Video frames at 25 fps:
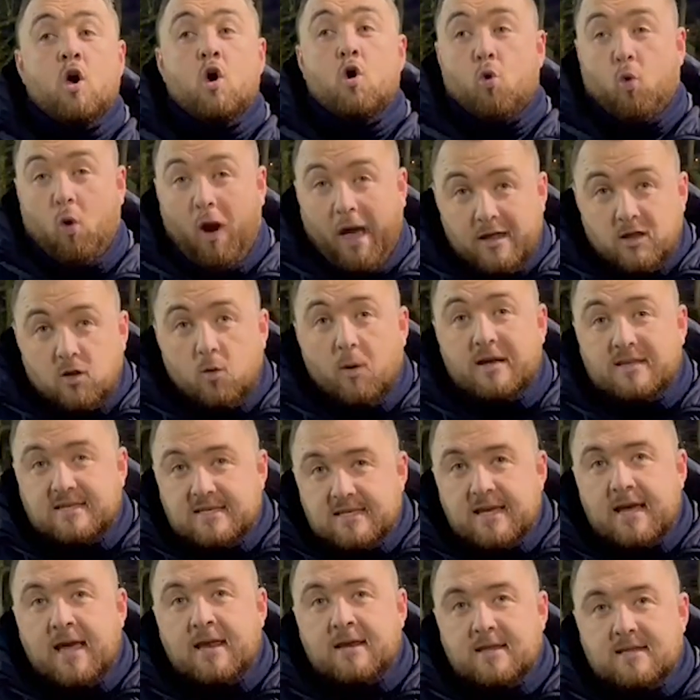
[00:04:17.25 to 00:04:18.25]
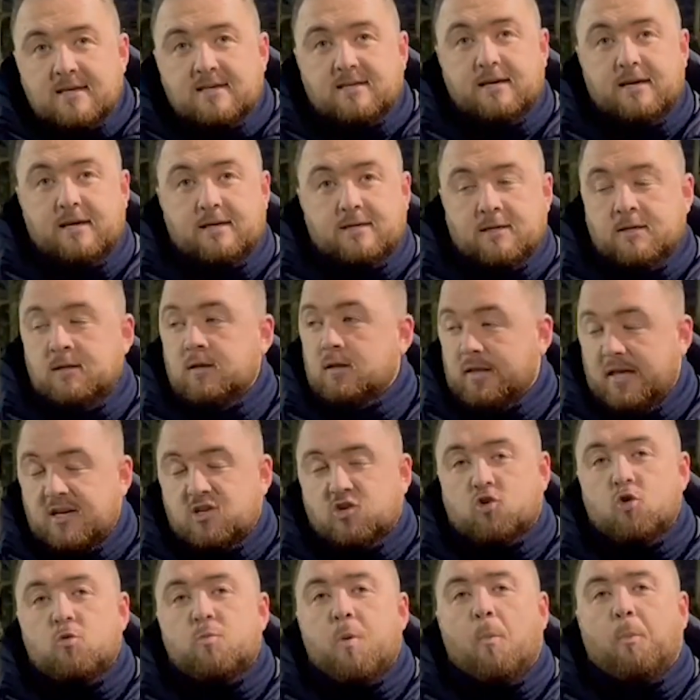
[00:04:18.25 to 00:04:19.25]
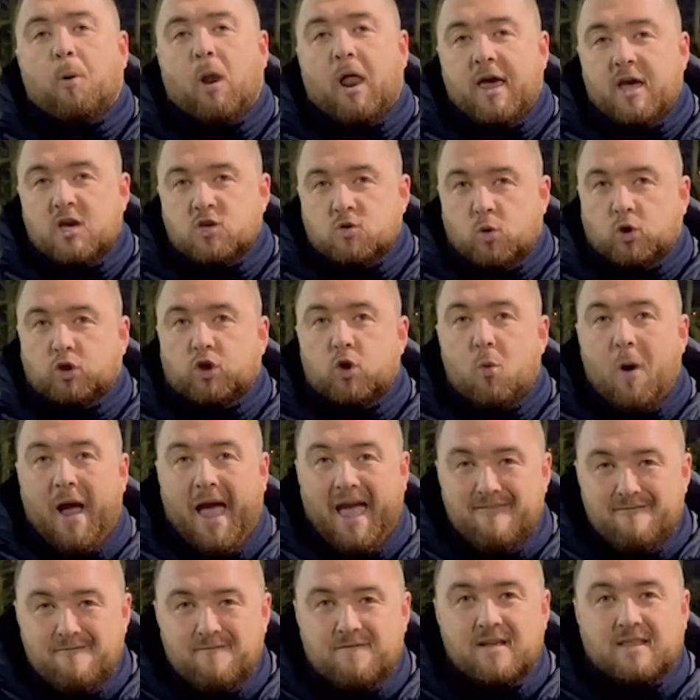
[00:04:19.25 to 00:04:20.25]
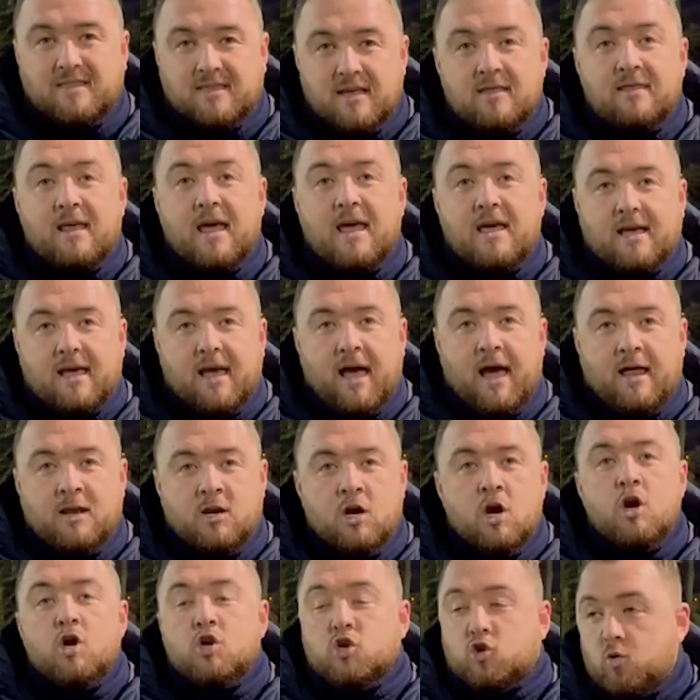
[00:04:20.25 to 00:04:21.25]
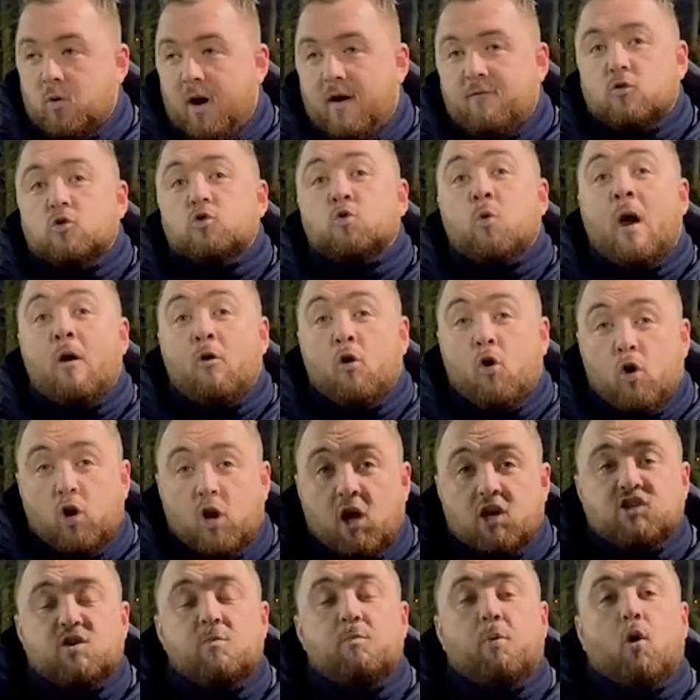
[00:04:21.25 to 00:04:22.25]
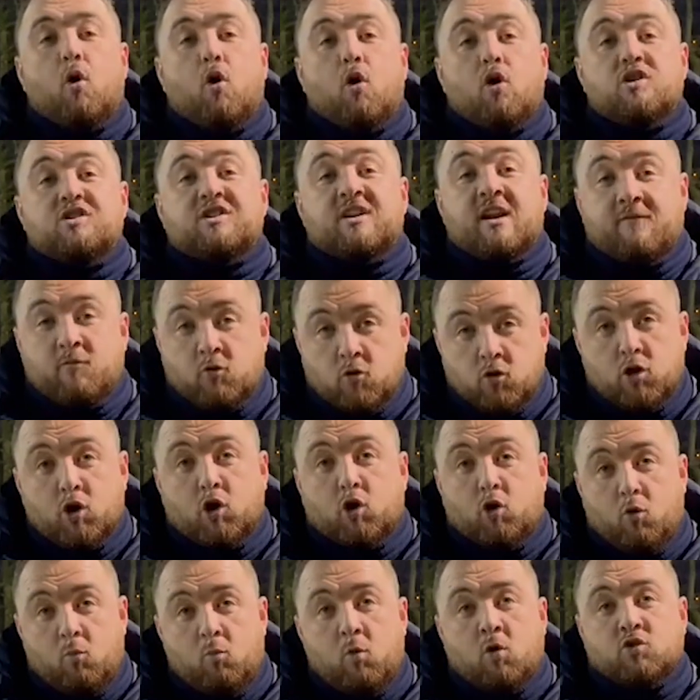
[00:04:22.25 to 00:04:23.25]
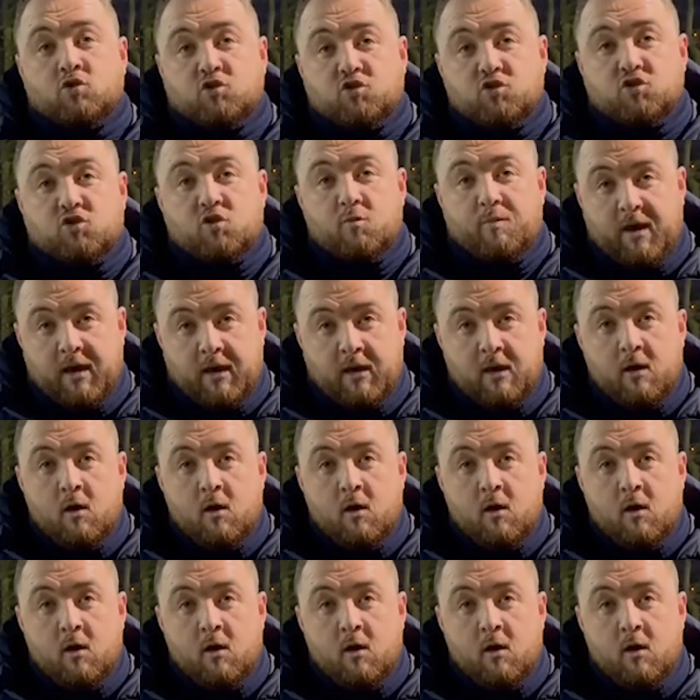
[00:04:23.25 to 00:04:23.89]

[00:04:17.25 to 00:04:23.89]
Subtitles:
Right the way to the end of the season, this group of players will do everything they can to have us where all our supporters and everyone at the club wants us to be.